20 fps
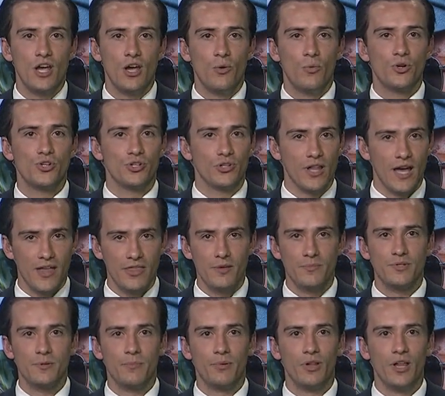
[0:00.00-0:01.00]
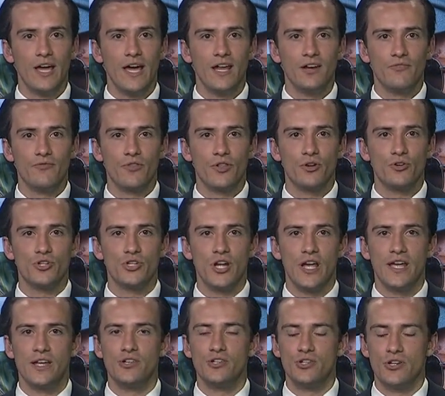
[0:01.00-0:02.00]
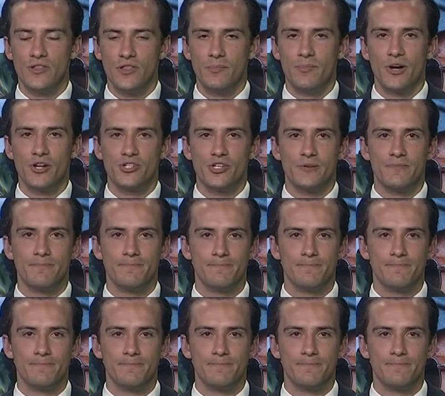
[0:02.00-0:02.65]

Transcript: which allowed them to plan for their change in the budget.